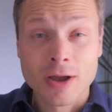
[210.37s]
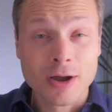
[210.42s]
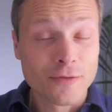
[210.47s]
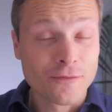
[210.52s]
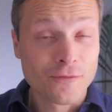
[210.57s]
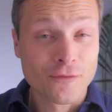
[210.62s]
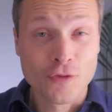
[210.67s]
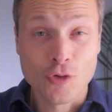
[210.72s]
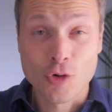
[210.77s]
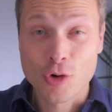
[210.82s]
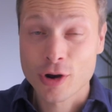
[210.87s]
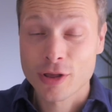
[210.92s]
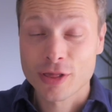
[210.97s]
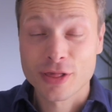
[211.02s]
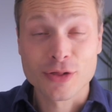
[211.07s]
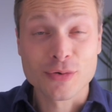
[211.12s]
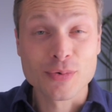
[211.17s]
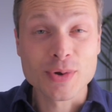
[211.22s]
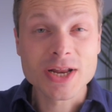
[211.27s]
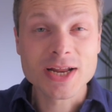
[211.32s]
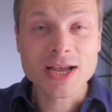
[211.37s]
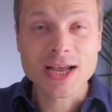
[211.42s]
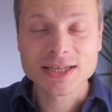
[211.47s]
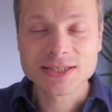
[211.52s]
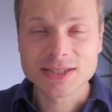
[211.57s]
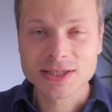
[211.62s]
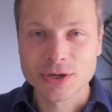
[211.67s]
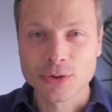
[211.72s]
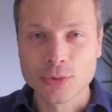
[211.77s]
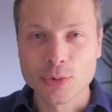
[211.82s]
for three
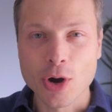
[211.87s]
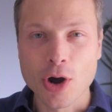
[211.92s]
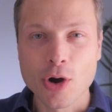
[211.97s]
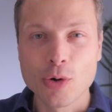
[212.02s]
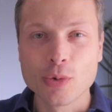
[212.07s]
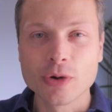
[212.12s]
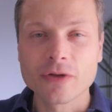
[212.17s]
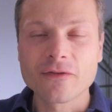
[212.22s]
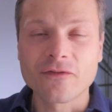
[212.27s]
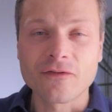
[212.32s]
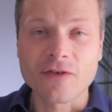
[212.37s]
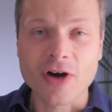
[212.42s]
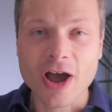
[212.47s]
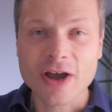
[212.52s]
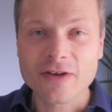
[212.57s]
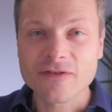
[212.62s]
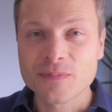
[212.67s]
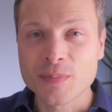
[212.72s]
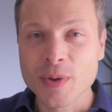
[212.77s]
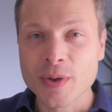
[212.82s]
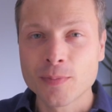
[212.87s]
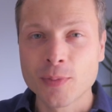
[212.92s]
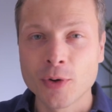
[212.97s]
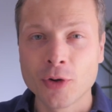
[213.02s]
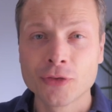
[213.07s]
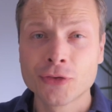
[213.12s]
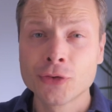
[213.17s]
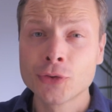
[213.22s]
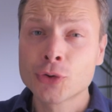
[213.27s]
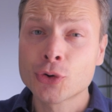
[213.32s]
days in a row with five
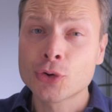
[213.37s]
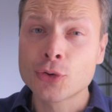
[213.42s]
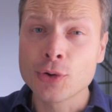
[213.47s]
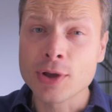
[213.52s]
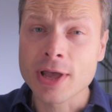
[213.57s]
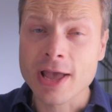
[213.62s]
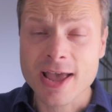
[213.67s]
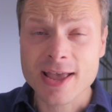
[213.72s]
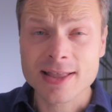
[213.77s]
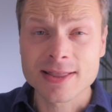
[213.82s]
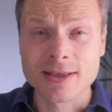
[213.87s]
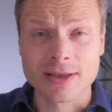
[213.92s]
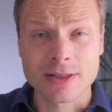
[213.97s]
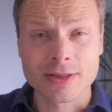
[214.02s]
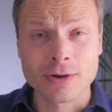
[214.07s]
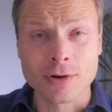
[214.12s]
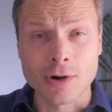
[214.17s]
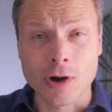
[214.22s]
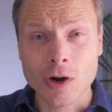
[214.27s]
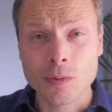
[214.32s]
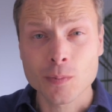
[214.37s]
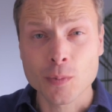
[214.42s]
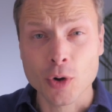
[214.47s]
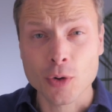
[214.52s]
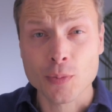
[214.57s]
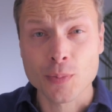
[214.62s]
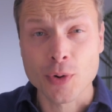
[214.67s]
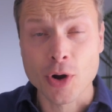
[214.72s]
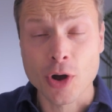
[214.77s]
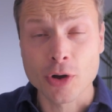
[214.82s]
people to create that
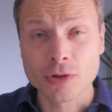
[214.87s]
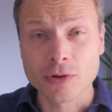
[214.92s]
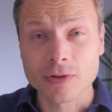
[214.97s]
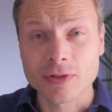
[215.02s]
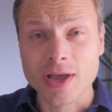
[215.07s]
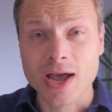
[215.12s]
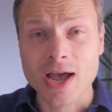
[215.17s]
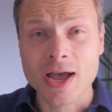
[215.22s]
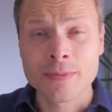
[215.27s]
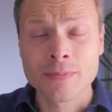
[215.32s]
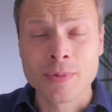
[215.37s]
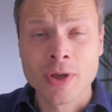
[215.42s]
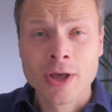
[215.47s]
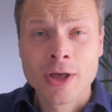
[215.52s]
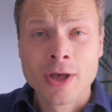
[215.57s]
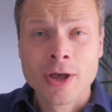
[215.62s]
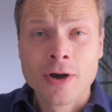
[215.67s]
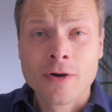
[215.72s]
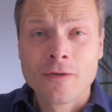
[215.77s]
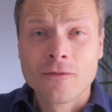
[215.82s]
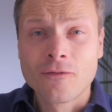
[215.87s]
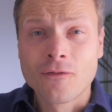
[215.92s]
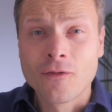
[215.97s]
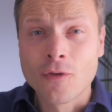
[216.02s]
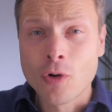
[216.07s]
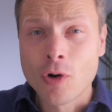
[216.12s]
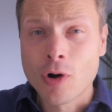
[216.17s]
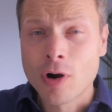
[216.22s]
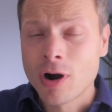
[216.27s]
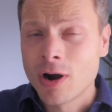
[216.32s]
cardboard prototype
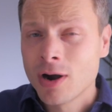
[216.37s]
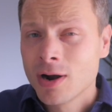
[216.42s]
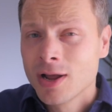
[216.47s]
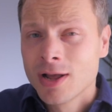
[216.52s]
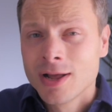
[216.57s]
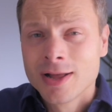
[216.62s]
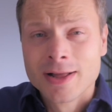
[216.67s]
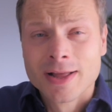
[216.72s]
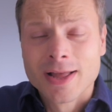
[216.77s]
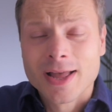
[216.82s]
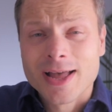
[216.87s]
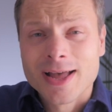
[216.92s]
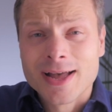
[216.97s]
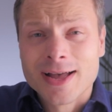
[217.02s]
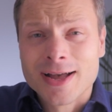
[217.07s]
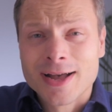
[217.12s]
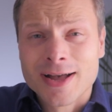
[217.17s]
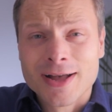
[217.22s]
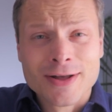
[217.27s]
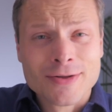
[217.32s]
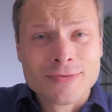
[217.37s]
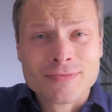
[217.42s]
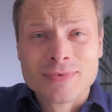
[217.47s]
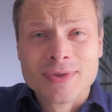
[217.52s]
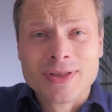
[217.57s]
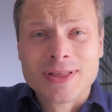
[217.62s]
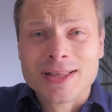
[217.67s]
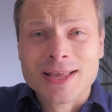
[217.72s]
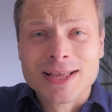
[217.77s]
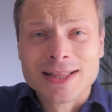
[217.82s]
for um,
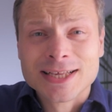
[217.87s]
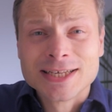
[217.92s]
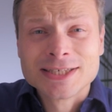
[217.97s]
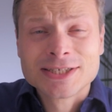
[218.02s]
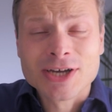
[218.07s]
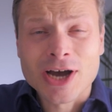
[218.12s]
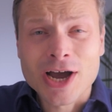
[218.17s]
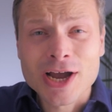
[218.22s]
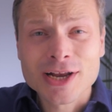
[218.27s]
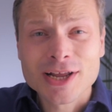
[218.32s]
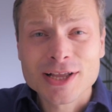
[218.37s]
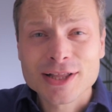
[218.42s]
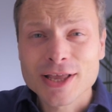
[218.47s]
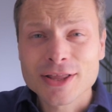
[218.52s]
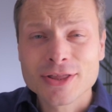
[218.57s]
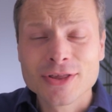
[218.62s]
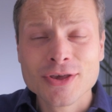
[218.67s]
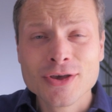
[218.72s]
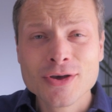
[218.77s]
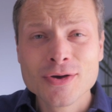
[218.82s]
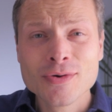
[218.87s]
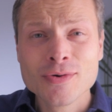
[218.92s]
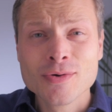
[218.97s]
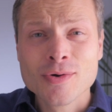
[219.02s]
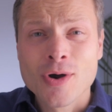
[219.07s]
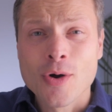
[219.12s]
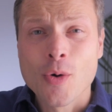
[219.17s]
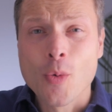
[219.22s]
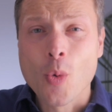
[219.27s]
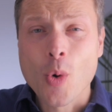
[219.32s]
designing that
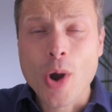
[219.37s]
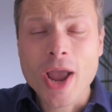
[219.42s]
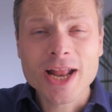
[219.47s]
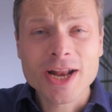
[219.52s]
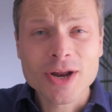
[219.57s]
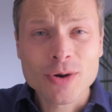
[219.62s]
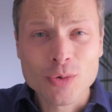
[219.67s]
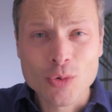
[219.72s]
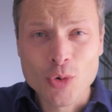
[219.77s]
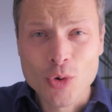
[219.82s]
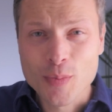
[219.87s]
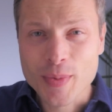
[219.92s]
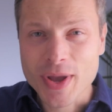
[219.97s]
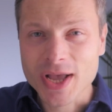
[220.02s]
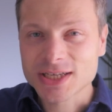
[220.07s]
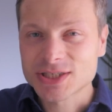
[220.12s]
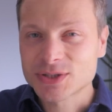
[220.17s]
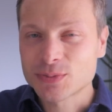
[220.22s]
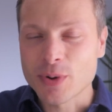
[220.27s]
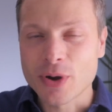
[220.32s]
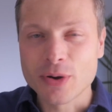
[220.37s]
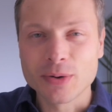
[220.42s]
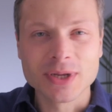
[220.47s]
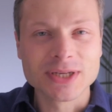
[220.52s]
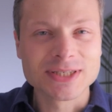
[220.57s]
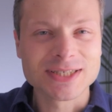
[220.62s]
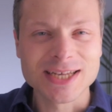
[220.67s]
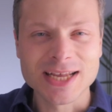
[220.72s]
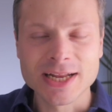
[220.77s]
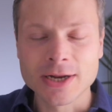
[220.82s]
new waiting room
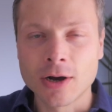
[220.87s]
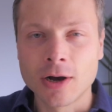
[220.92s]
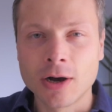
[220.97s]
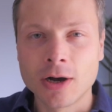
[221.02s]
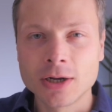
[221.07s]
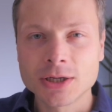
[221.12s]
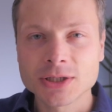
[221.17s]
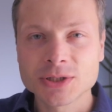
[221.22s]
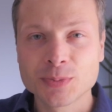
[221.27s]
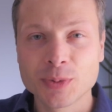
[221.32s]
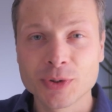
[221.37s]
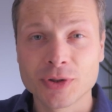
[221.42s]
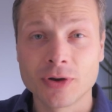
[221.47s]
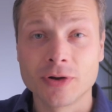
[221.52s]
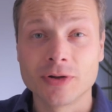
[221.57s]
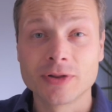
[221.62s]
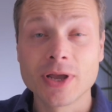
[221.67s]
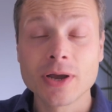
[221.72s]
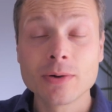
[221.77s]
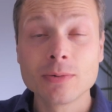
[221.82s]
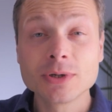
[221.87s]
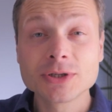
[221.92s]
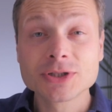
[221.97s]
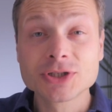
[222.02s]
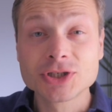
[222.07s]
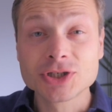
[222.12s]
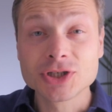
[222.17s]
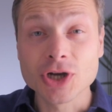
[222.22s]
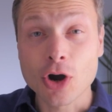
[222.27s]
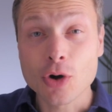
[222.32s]
experience in a hospital. They will
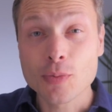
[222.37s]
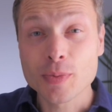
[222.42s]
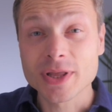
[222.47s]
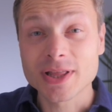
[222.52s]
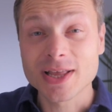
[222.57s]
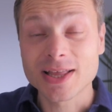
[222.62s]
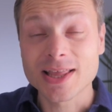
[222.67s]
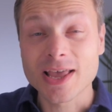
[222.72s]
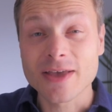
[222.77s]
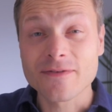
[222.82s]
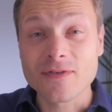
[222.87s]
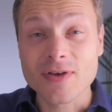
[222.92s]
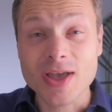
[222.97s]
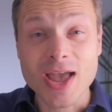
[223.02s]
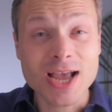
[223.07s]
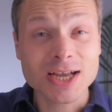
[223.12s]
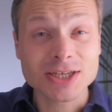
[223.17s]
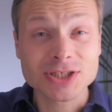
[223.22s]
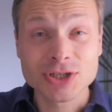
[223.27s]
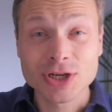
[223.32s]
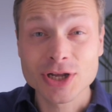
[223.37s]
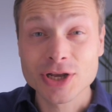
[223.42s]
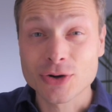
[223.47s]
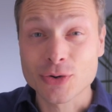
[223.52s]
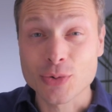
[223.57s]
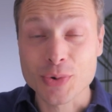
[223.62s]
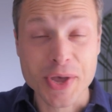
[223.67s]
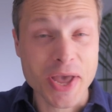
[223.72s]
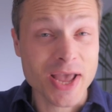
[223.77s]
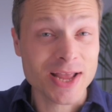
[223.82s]
show me that they've actually
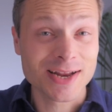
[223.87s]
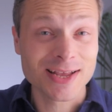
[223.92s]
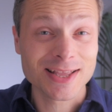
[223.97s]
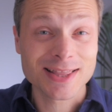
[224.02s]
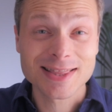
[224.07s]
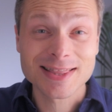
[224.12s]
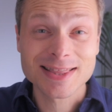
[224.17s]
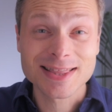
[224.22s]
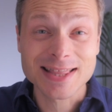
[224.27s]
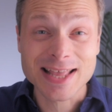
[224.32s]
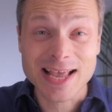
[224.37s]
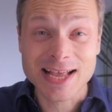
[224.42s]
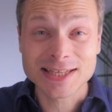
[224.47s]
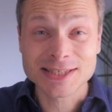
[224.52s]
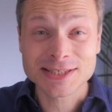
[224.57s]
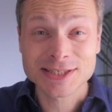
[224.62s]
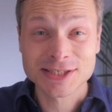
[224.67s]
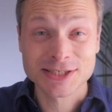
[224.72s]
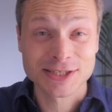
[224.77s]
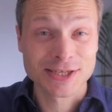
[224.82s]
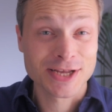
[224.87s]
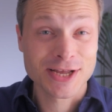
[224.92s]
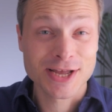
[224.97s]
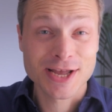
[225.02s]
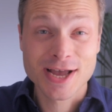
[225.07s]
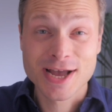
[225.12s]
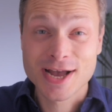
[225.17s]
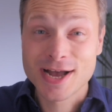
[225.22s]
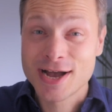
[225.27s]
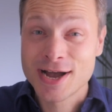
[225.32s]
created ten,
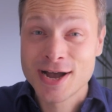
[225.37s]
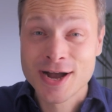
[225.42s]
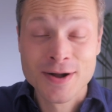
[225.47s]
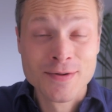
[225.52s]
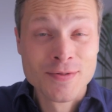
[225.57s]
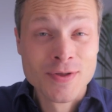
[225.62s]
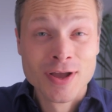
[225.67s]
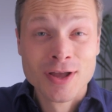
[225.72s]
uh,